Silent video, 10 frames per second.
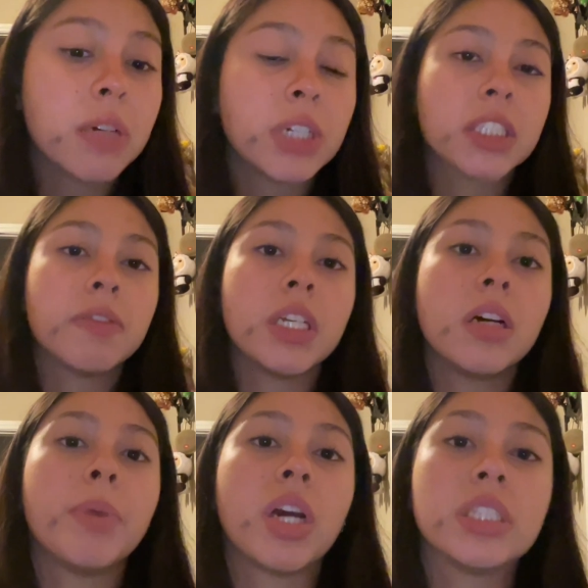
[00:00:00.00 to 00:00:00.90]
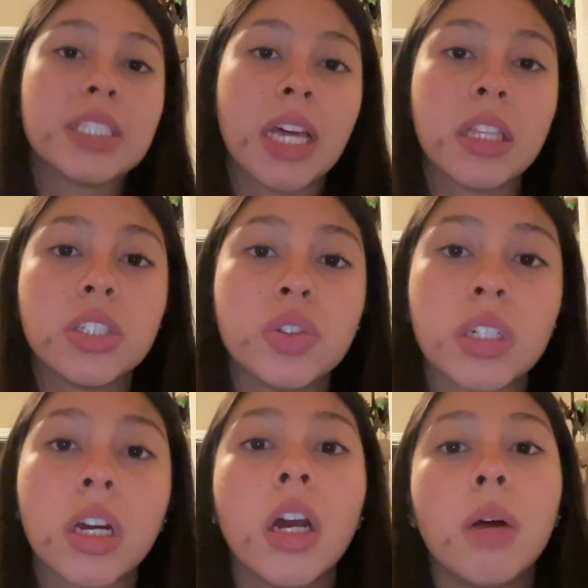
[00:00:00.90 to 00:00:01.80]
objectively compare 6 athletes
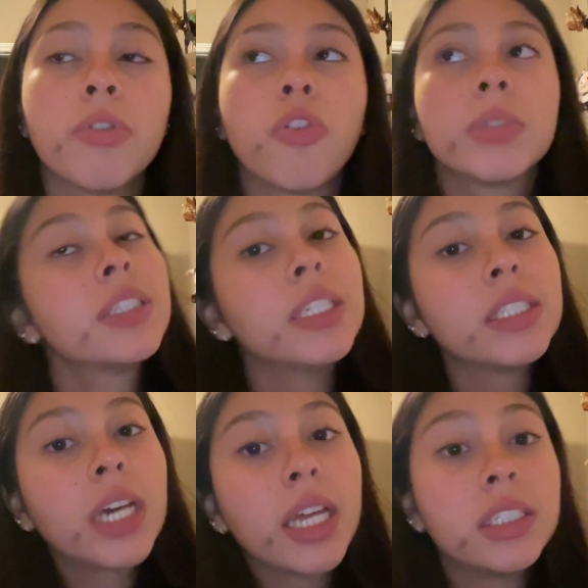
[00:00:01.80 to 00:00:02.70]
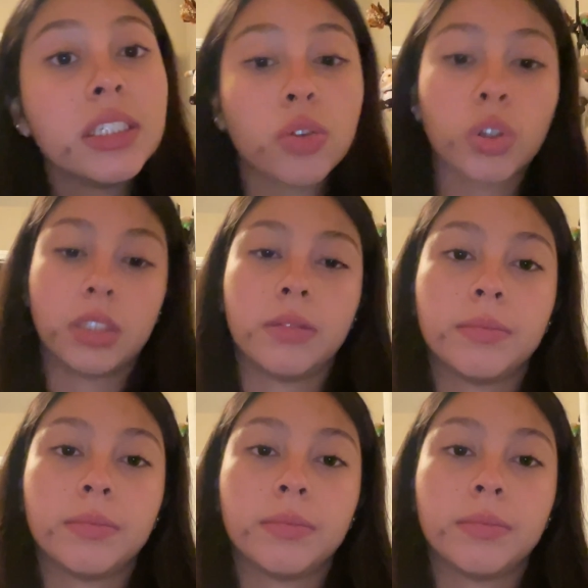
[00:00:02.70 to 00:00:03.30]
using performance testing and Z-scores.